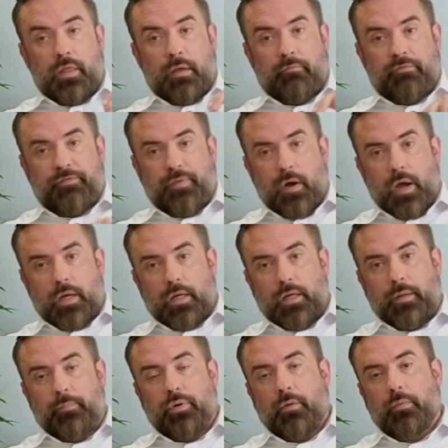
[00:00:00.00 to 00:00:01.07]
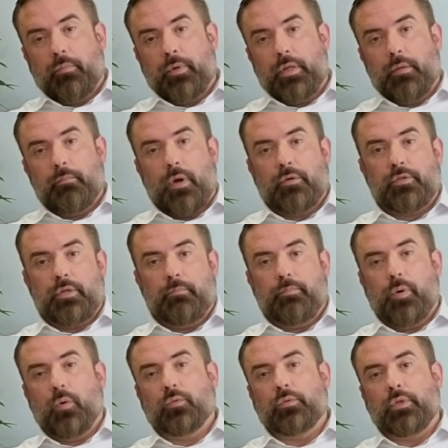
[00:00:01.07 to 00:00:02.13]
Then finally, probably the most
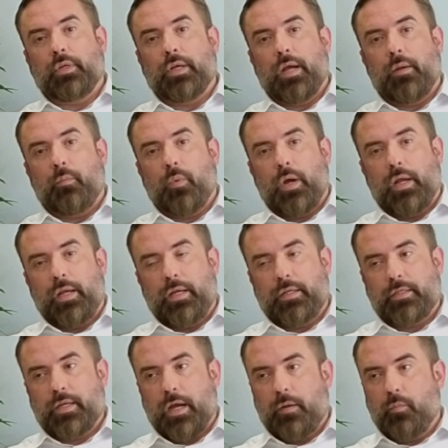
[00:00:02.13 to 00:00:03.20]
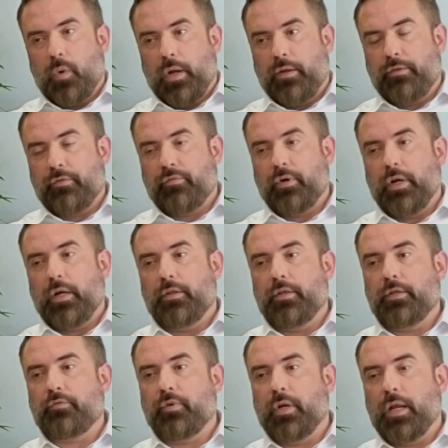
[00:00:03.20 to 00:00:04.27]
important gateway is Gateway 3, and
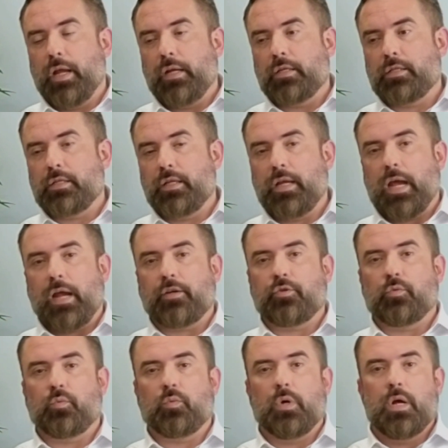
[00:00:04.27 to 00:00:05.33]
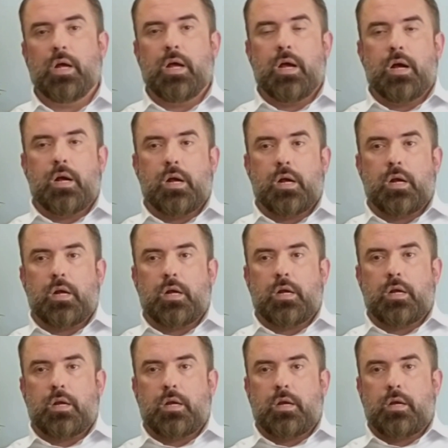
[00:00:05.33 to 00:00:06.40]
this relates to the actual
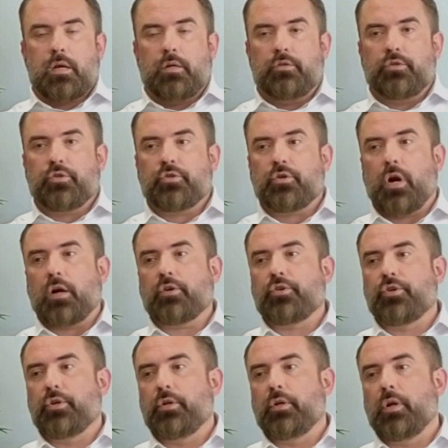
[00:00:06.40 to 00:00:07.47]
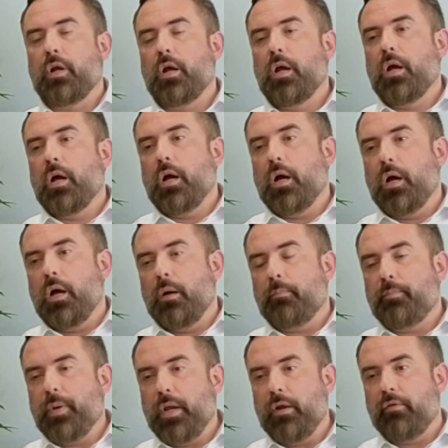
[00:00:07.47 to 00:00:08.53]
construction
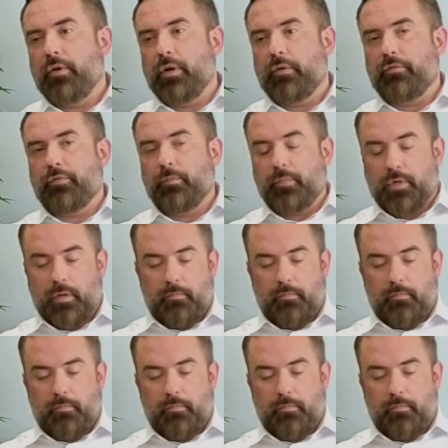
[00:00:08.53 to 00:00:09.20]
period from